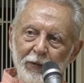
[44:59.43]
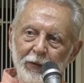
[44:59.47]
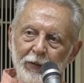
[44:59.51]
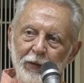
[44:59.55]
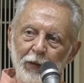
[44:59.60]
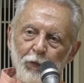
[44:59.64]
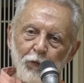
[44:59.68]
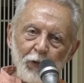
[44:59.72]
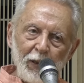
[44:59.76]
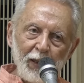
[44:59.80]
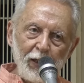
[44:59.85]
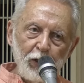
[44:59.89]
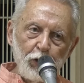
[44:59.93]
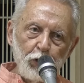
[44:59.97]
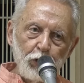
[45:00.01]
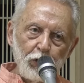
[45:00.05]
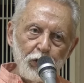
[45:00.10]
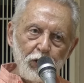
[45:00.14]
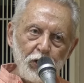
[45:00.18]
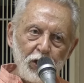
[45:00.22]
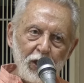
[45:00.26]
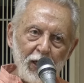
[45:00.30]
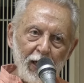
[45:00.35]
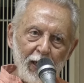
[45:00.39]
the world
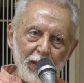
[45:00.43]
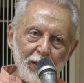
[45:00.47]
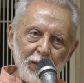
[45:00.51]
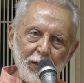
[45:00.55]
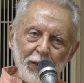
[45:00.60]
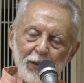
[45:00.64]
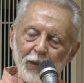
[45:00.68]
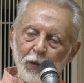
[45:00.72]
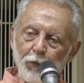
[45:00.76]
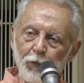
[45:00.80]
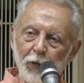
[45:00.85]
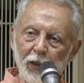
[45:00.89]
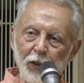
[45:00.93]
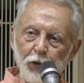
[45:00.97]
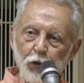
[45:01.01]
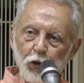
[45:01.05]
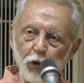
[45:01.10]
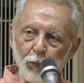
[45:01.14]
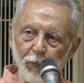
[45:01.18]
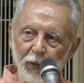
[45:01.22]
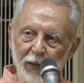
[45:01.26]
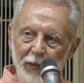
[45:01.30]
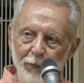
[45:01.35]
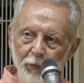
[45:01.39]
should change, the world
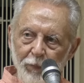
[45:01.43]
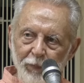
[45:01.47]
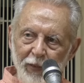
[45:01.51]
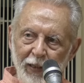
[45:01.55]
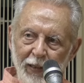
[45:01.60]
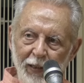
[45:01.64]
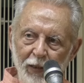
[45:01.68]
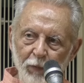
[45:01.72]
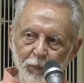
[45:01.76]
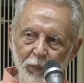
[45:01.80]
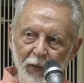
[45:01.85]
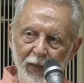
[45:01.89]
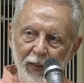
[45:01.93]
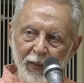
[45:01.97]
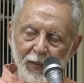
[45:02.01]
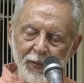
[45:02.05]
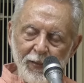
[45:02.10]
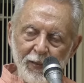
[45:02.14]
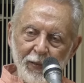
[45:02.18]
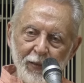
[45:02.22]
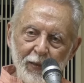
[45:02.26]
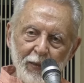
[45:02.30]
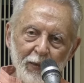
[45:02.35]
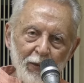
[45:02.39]
should become a better
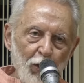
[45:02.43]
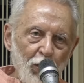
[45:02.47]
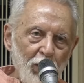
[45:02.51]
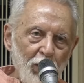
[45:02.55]
place, all